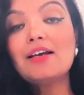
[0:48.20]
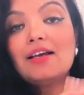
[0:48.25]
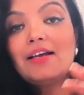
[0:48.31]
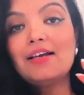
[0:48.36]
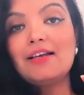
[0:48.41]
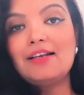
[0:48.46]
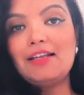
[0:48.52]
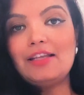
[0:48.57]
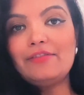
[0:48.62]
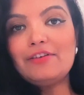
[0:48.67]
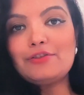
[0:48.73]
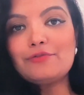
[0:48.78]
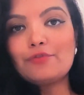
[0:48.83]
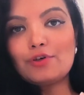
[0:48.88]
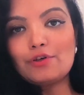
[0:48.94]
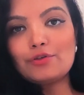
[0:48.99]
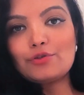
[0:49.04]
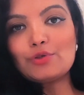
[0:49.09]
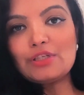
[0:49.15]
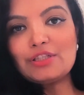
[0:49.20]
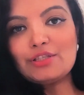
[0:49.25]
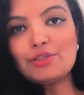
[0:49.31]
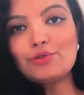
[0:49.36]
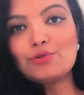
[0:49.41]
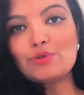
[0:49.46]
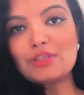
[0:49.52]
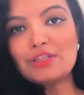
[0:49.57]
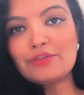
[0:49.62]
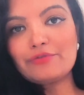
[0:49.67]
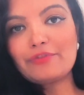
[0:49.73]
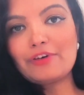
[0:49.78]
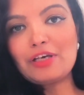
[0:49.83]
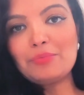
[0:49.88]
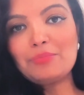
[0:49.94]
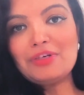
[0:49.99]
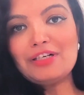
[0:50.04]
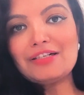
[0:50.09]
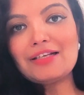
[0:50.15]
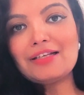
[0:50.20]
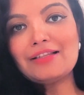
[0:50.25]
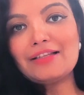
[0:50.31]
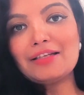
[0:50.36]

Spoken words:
Leave it for 20 to 25 minutes and